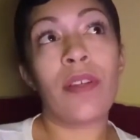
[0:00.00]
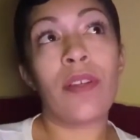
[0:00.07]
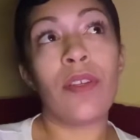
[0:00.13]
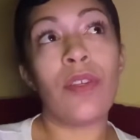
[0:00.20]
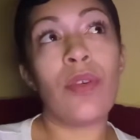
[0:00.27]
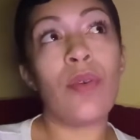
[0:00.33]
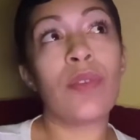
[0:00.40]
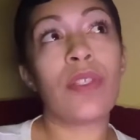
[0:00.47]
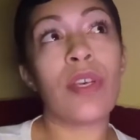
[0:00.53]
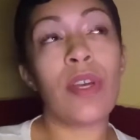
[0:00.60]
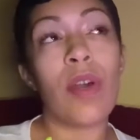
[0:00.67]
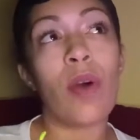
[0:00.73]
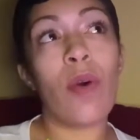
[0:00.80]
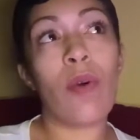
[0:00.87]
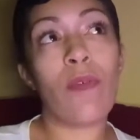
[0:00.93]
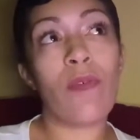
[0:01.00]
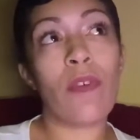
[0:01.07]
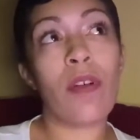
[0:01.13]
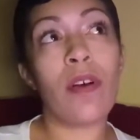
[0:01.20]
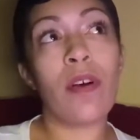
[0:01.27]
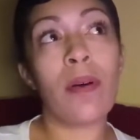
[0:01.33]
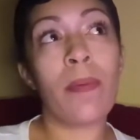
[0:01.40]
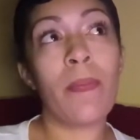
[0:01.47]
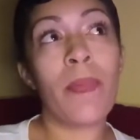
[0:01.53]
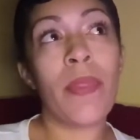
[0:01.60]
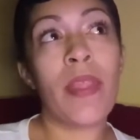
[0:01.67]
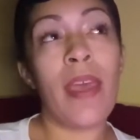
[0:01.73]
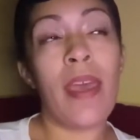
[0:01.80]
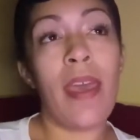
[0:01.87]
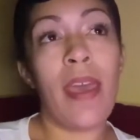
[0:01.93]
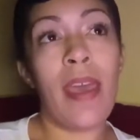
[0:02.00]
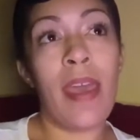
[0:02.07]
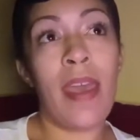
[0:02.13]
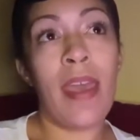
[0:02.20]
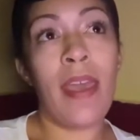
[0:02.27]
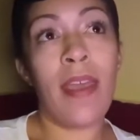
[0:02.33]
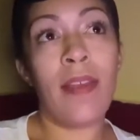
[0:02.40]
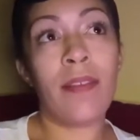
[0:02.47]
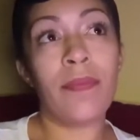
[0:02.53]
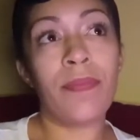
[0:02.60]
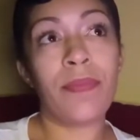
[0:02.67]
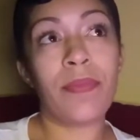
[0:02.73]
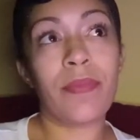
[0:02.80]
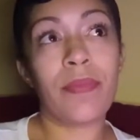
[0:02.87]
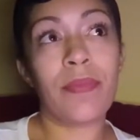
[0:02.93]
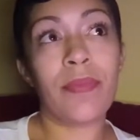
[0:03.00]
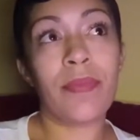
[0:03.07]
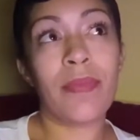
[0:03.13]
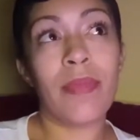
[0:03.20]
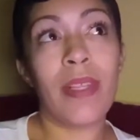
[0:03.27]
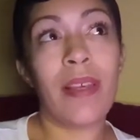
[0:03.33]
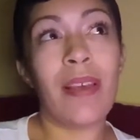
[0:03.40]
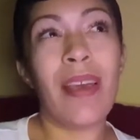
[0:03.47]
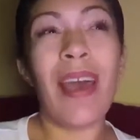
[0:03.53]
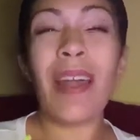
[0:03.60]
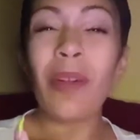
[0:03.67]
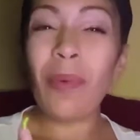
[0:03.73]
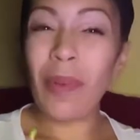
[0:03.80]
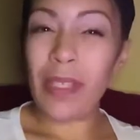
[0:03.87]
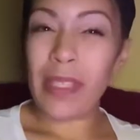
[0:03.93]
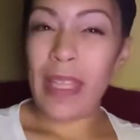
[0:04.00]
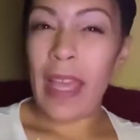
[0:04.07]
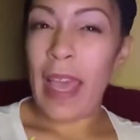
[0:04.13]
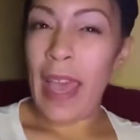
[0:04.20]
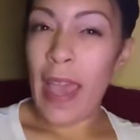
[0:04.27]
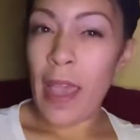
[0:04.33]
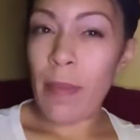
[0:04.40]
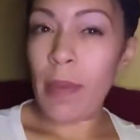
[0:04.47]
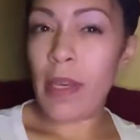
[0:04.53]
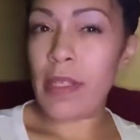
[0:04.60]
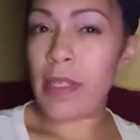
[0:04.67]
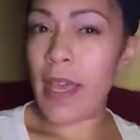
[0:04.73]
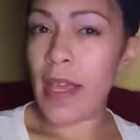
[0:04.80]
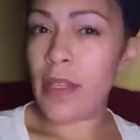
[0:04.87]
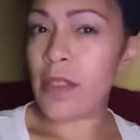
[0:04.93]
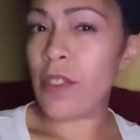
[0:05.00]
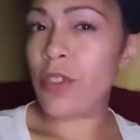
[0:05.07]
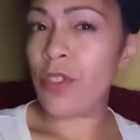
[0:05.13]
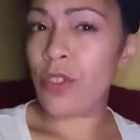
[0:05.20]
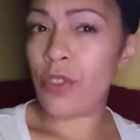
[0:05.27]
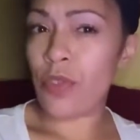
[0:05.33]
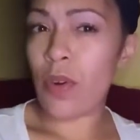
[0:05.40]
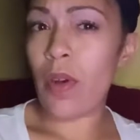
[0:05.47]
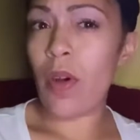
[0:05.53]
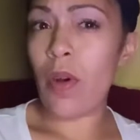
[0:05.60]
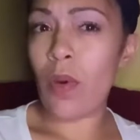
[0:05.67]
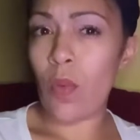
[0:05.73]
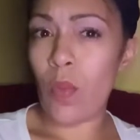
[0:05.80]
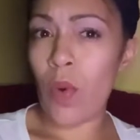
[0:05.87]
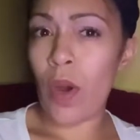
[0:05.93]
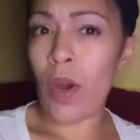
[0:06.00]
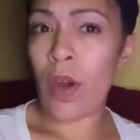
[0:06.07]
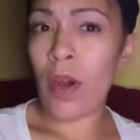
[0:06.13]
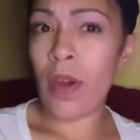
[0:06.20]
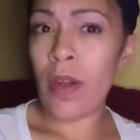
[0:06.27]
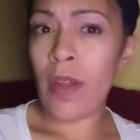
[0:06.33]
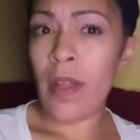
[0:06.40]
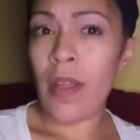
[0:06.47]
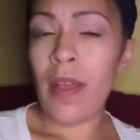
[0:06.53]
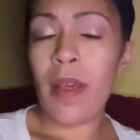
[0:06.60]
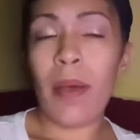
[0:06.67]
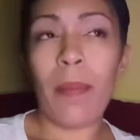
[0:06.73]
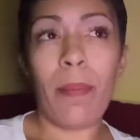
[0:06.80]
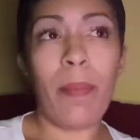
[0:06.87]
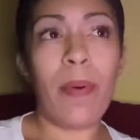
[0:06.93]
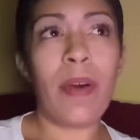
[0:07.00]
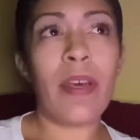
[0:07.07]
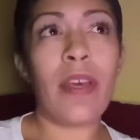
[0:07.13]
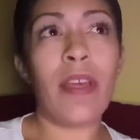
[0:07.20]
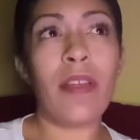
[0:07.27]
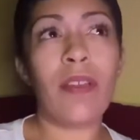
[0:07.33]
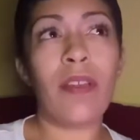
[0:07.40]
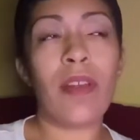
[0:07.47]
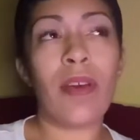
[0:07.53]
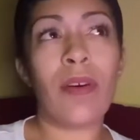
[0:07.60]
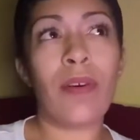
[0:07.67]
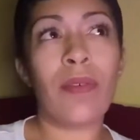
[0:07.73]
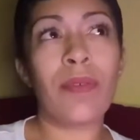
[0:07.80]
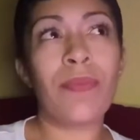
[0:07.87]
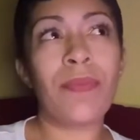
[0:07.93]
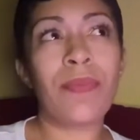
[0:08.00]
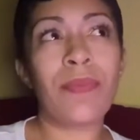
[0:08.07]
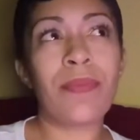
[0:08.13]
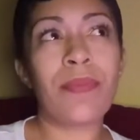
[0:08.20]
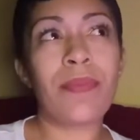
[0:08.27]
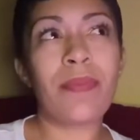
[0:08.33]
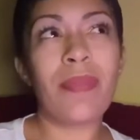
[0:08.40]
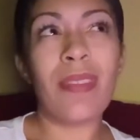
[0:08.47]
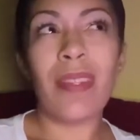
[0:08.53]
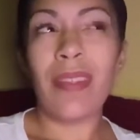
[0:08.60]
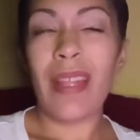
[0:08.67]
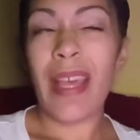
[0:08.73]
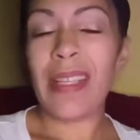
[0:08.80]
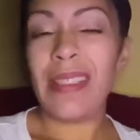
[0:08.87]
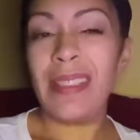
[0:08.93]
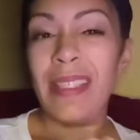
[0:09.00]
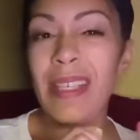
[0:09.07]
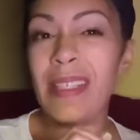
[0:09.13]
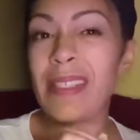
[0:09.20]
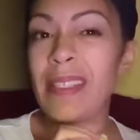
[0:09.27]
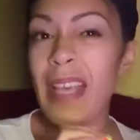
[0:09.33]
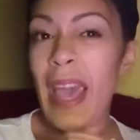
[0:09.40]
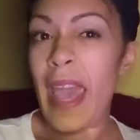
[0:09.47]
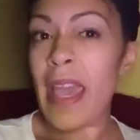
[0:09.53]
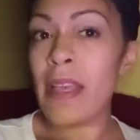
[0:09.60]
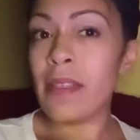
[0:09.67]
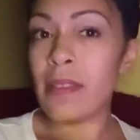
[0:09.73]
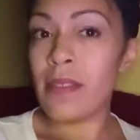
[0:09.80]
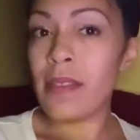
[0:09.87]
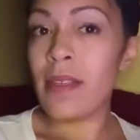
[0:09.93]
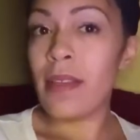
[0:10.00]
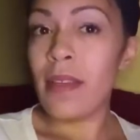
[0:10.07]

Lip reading: you to go from I don't want to say hate because hate is such a strong word, but that distaste